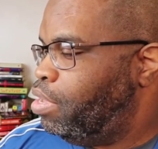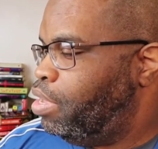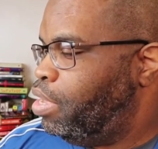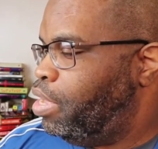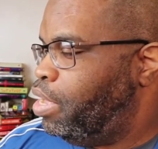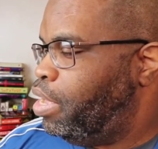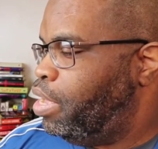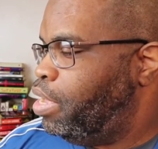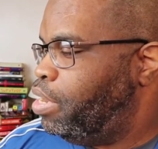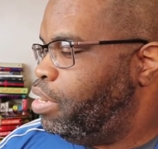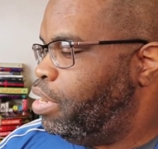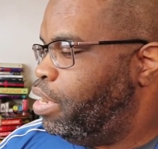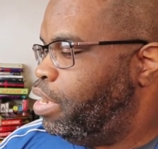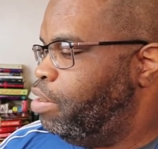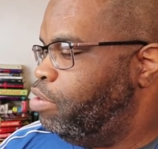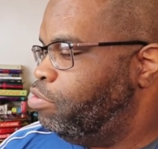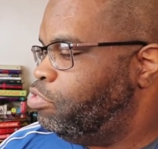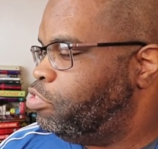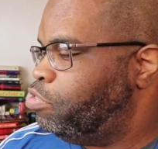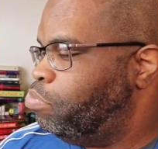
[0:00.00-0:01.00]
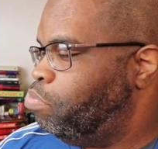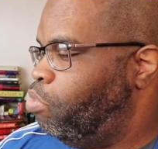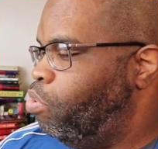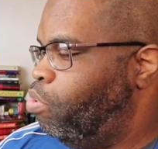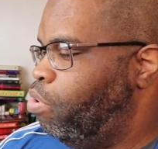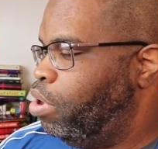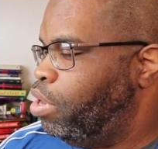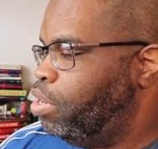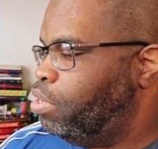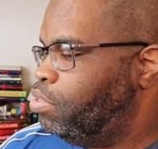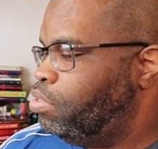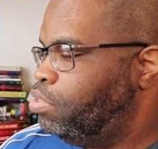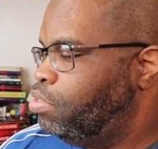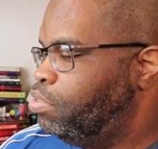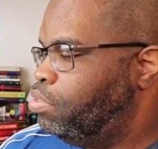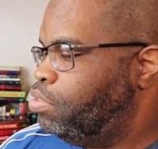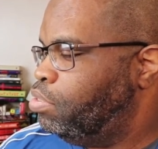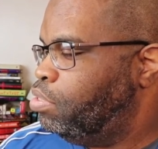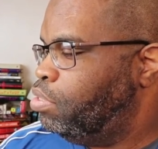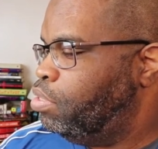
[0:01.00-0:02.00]
And uh, here's some more
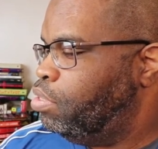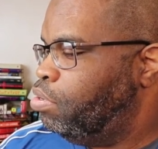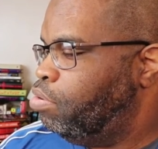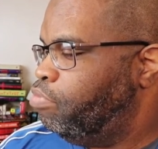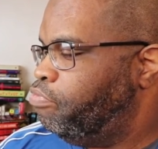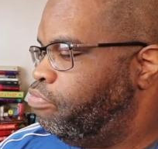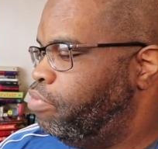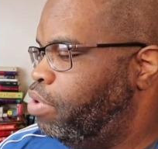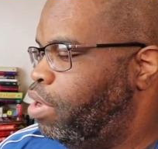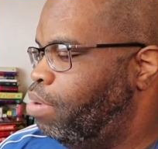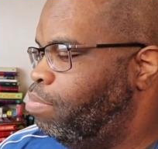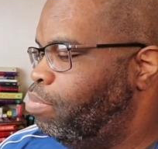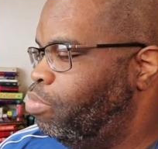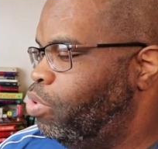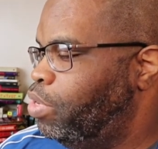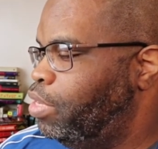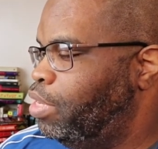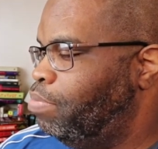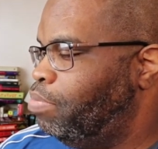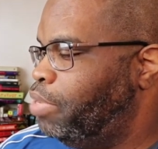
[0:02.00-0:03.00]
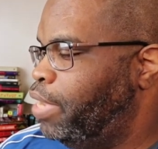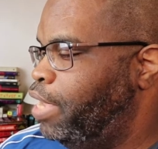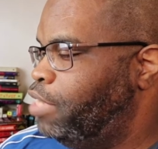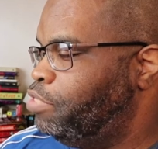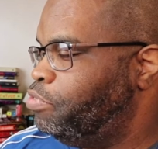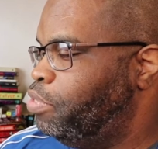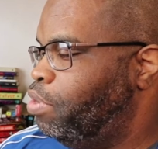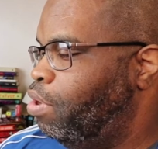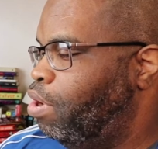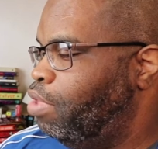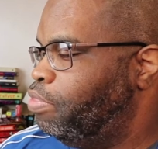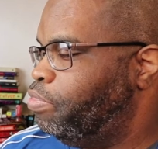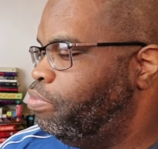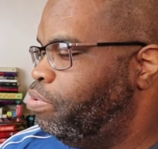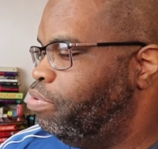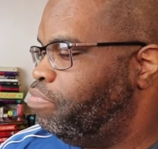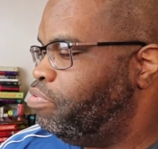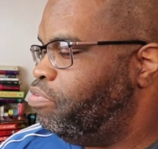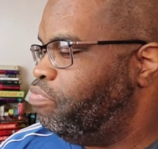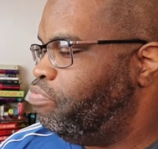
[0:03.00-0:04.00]
from William Landry,
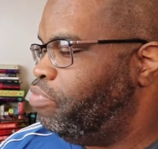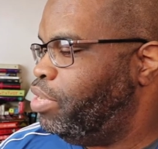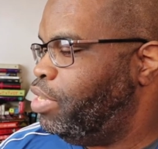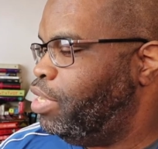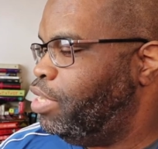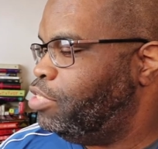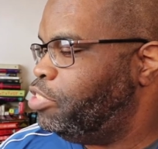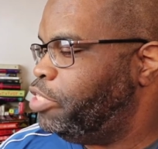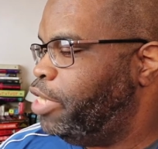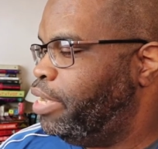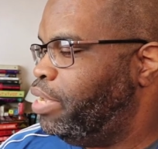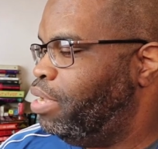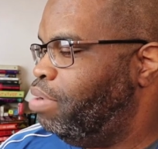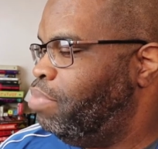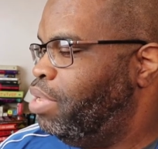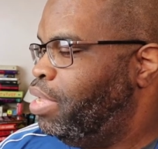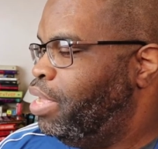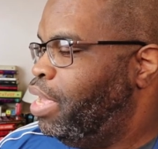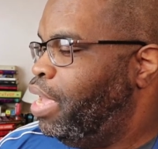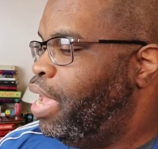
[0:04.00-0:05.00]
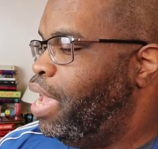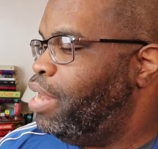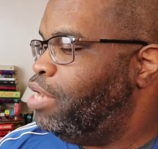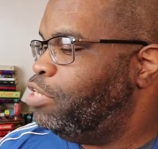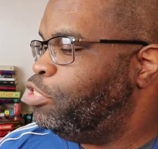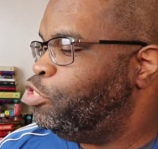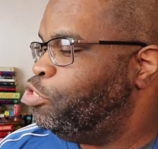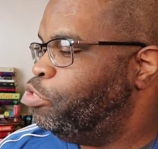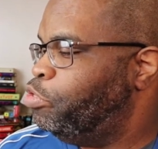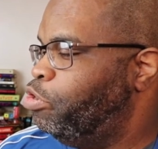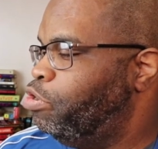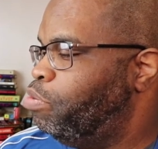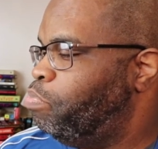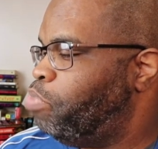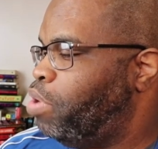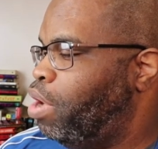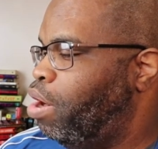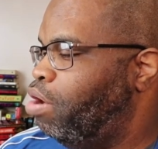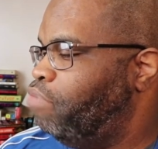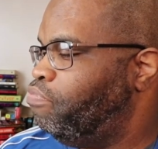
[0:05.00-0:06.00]
author of Defending Jacob, an assured,
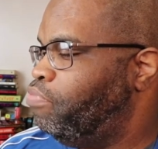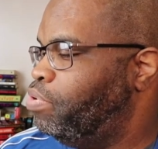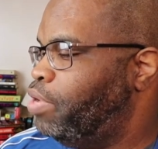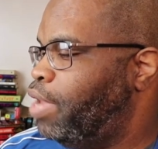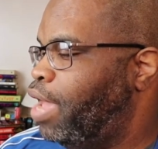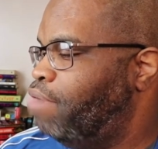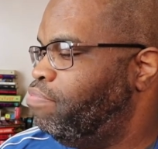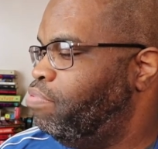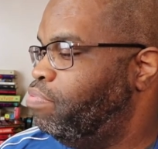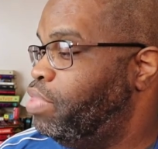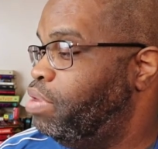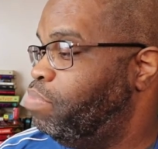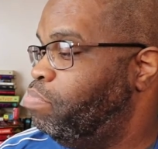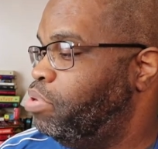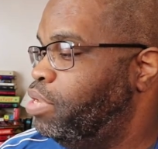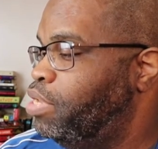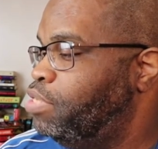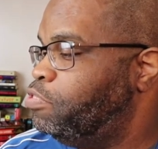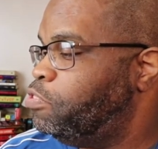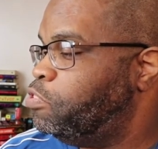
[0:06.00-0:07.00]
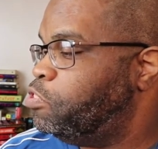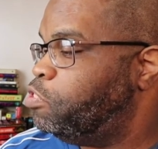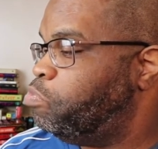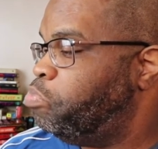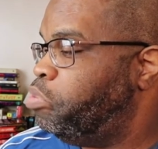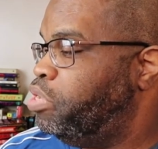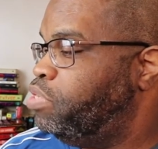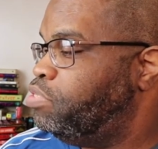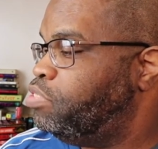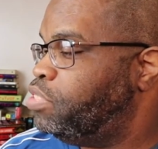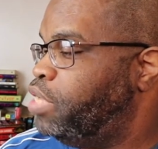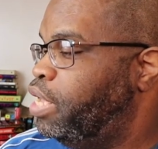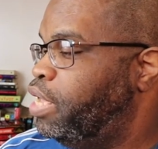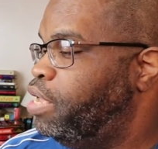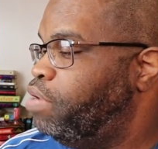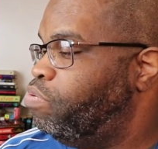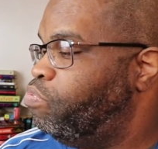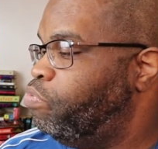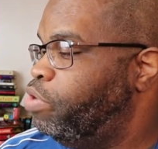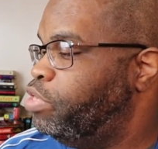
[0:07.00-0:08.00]
powerful novel that blends suspense
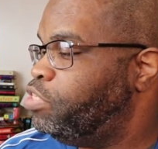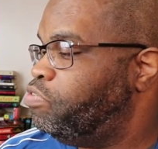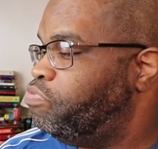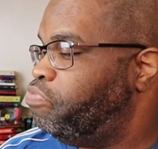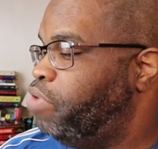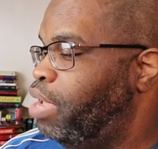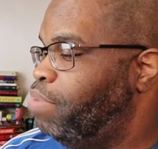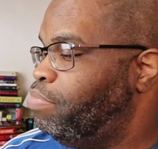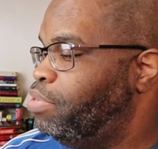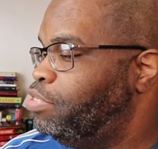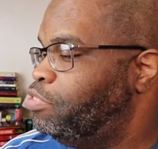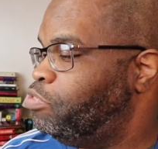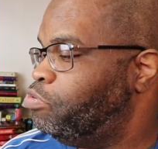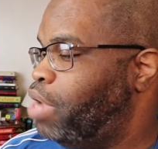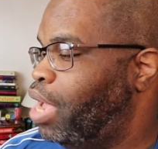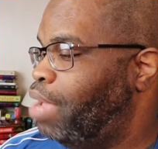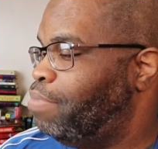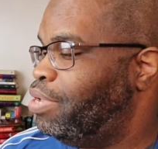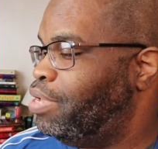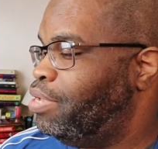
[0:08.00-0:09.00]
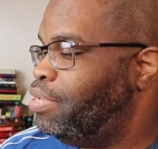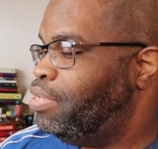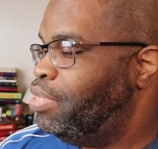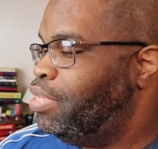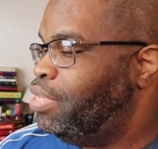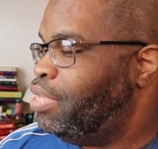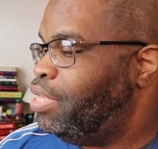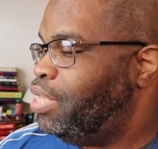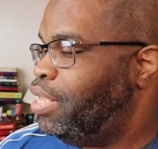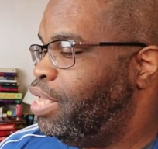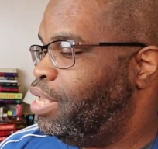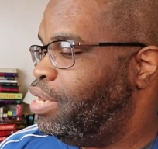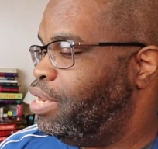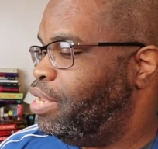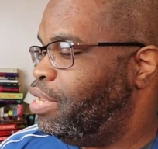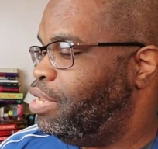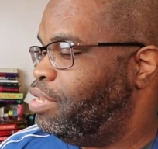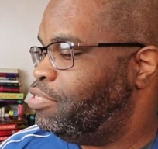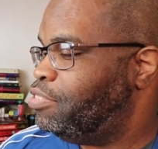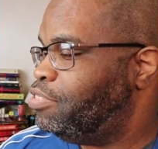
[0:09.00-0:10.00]
and rich family drama. It
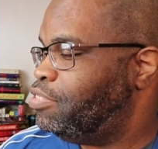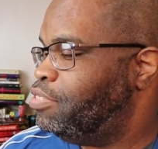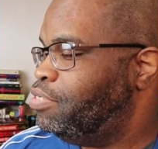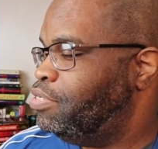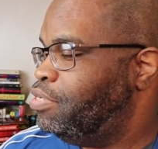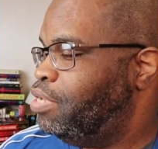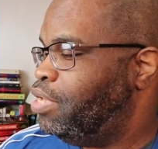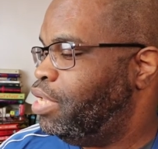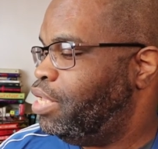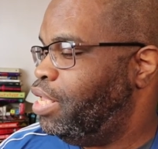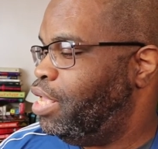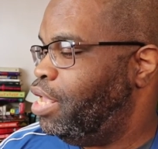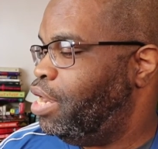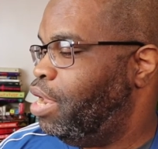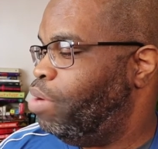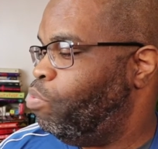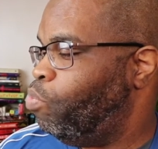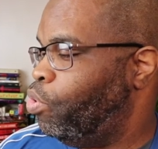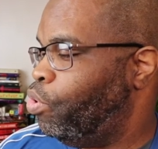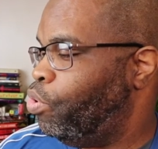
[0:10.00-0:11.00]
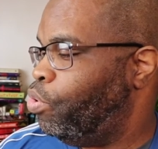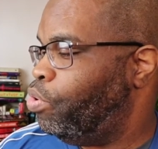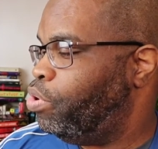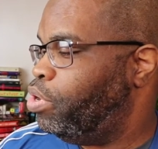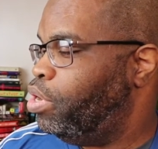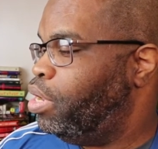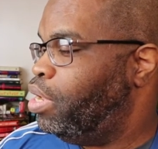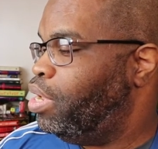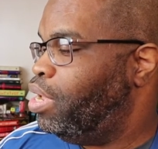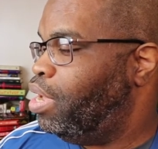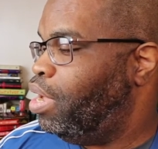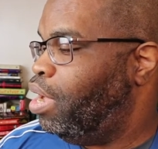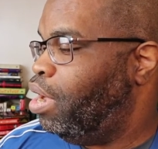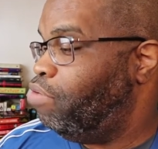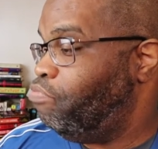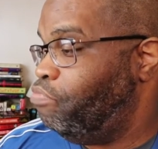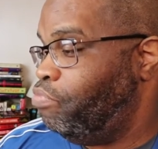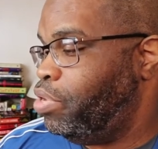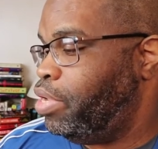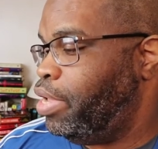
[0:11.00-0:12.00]
is, in a word,
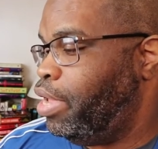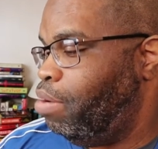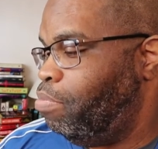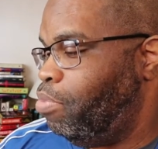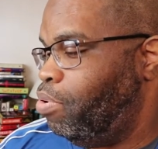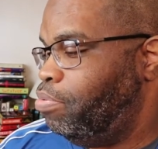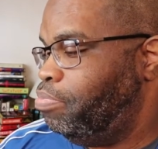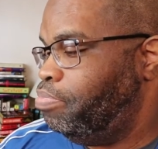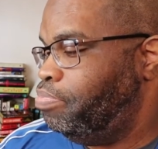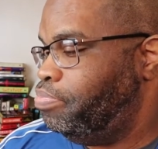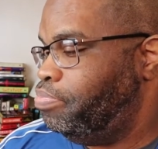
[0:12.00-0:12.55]
unforgettable.